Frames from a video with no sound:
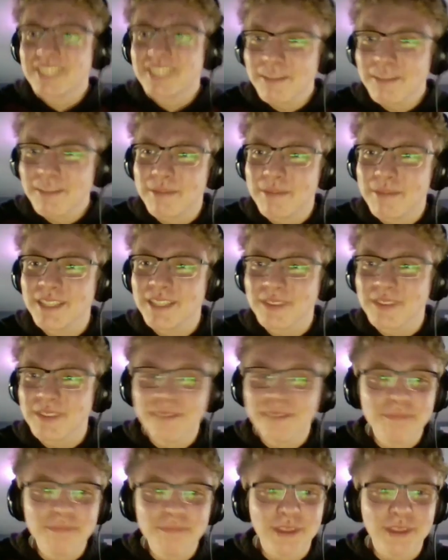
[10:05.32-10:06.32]
pissed we didn't
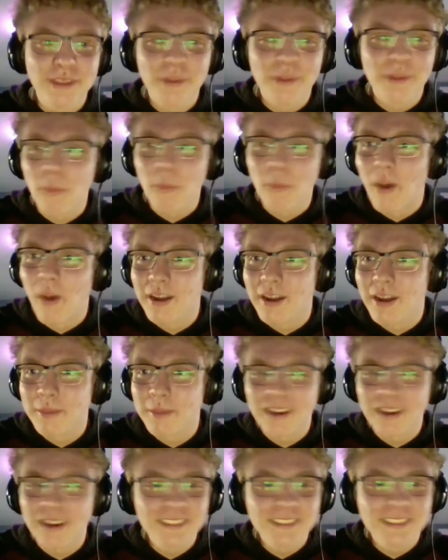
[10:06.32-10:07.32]
pick you up water
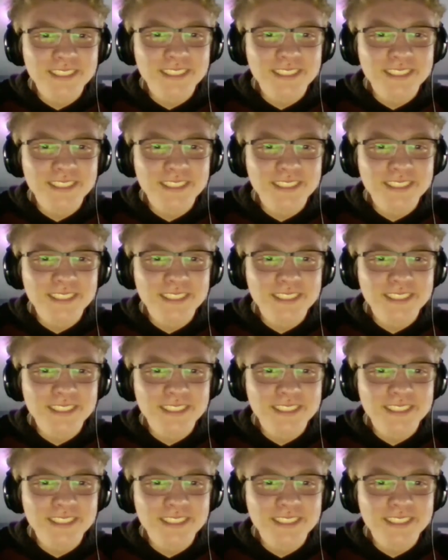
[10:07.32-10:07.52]
bottles.